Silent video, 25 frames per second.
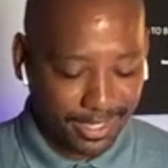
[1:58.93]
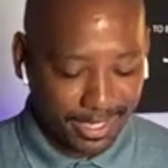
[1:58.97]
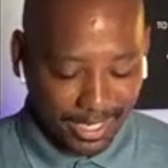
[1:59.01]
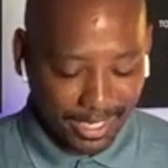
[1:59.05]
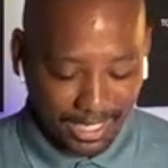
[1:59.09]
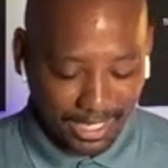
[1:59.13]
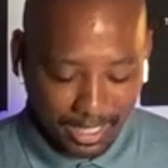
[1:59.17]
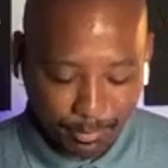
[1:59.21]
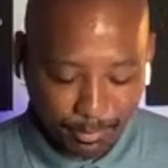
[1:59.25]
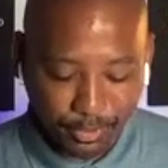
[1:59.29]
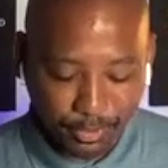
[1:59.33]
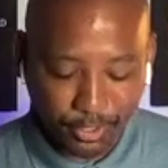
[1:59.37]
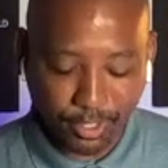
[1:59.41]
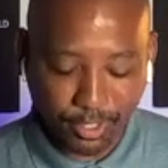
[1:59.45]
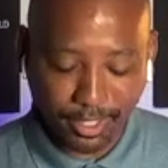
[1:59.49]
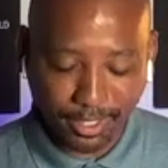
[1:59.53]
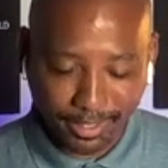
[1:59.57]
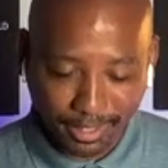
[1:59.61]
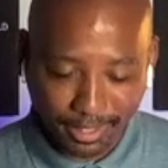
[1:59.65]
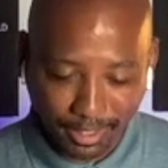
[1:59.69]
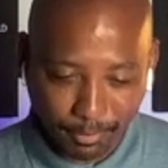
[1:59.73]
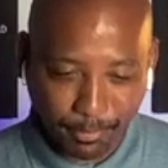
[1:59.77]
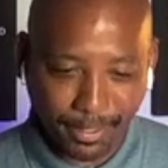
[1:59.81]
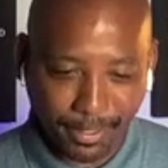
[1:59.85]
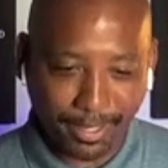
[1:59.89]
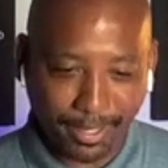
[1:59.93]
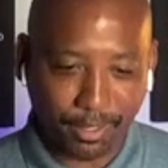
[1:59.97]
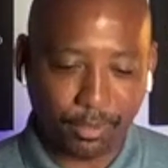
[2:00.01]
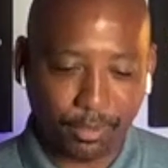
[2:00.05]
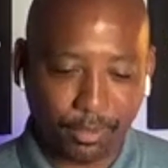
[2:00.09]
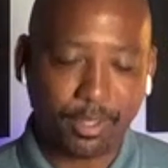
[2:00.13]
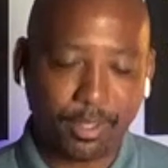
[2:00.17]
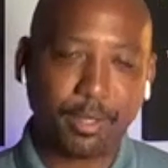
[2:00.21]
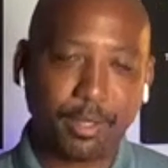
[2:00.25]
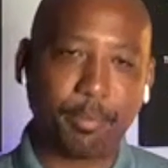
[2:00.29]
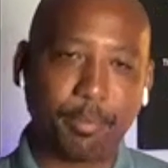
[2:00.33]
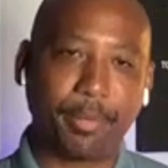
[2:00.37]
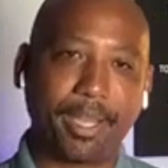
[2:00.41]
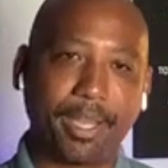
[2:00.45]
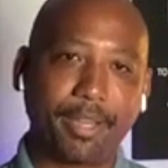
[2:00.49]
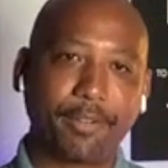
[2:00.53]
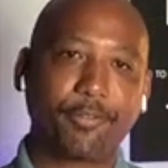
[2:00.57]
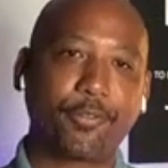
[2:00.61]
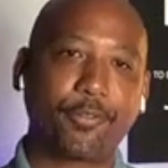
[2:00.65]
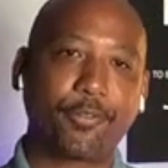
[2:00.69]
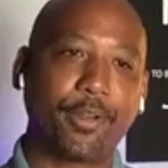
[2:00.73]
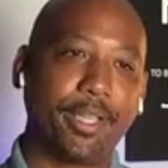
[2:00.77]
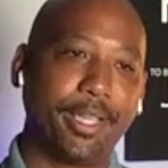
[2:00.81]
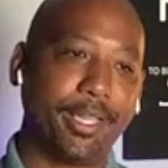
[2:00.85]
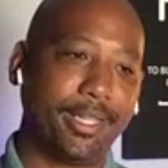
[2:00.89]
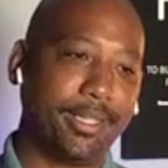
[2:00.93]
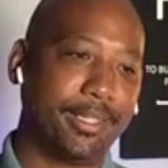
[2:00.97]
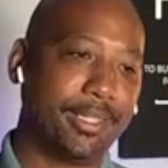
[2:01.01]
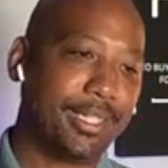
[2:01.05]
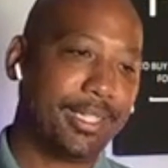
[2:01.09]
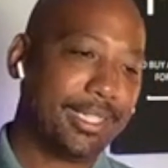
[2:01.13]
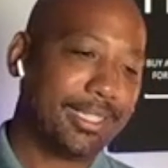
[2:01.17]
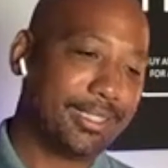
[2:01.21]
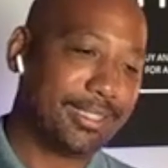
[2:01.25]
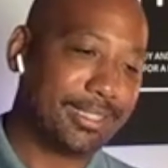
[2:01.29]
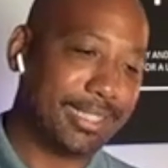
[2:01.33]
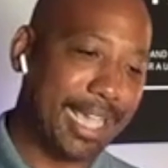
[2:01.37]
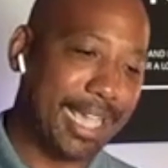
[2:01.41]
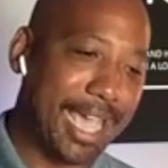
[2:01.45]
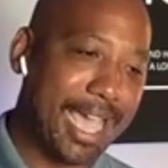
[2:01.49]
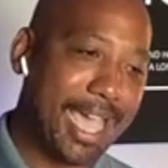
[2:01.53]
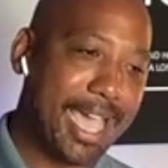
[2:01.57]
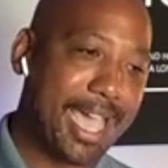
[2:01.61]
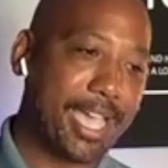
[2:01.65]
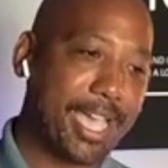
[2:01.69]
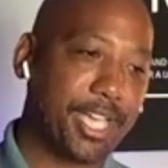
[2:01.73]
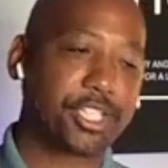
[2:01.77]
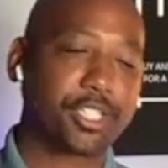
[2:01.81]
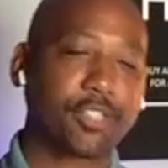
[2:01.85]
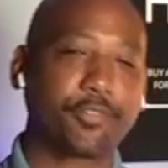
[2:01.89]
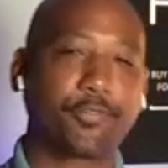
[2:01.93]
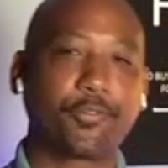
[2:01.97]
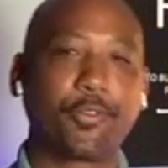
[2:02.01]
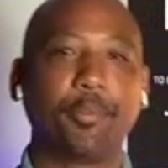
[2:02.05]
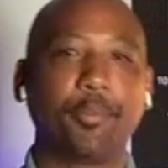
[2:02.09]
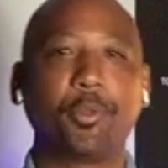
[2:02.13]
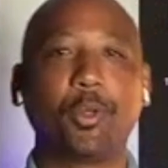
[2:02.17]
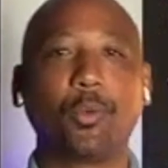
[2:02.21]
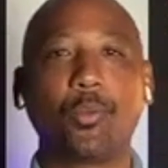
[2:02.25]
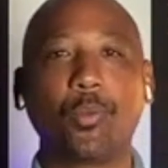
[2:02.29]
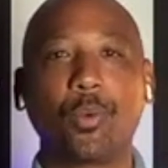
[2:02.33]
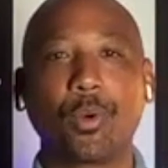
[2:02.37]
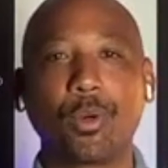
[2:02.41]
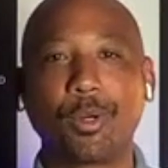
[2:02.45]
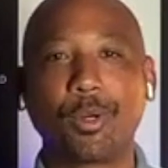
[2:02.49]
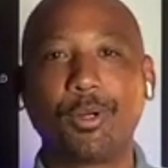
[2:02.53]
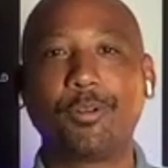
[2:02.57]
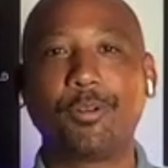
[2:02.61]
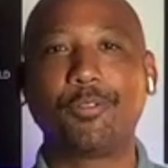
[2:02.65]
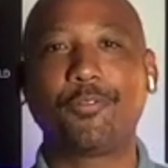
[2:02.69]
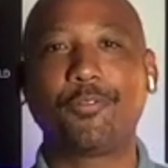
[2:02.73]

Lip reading: And I'm talking about my friend Tash from the world